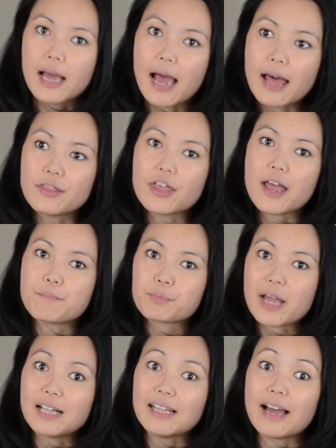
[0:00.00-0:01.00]
and then
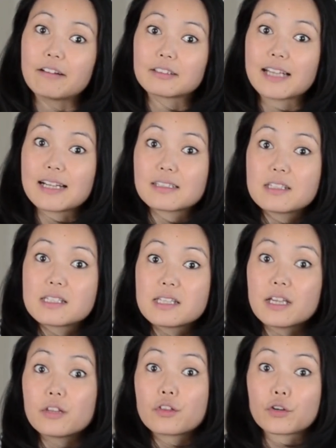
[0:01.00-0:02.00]
allowing that to
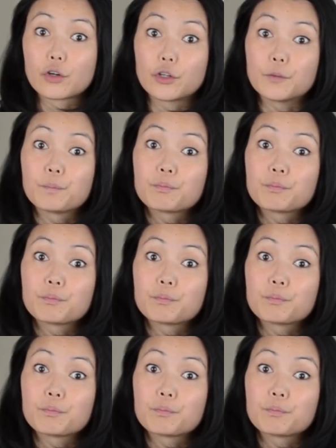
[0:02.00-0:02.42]
see through.